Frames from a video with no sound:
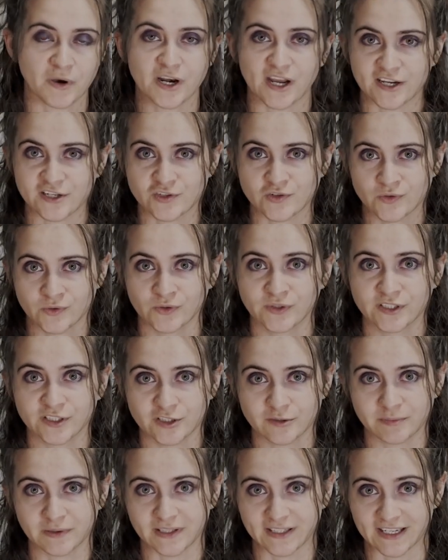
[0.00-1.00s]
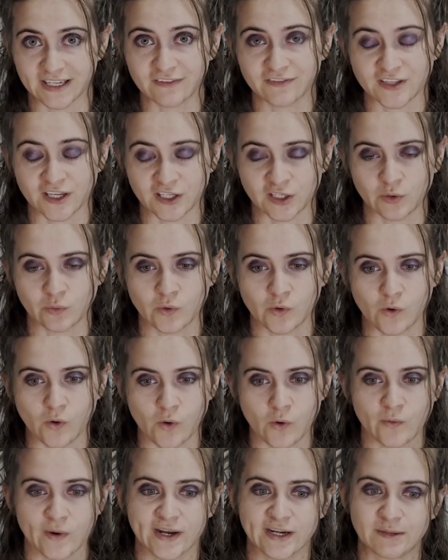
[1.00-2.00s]
But I truly do believe that you will
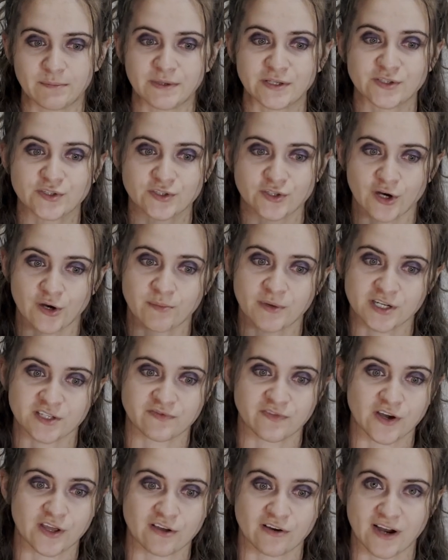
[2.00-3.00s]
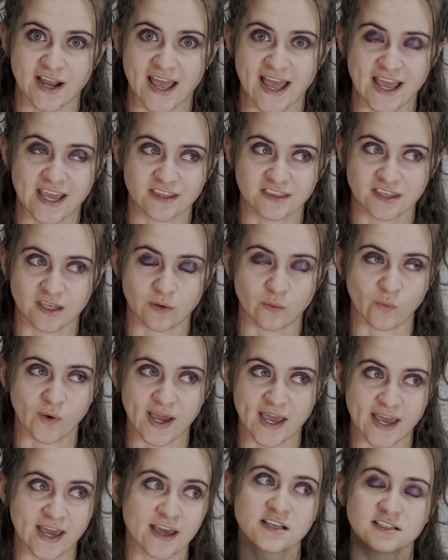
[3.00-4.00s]
already be so much further ahead than
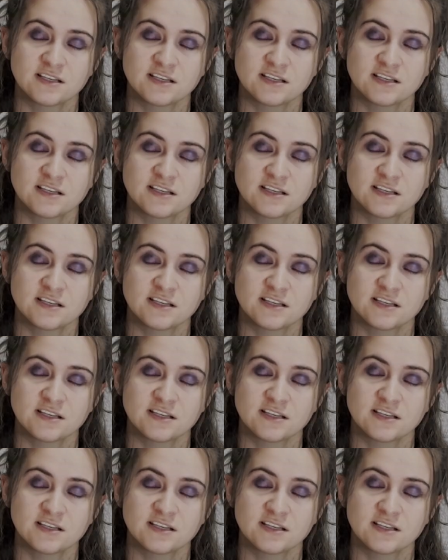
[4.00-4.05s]
where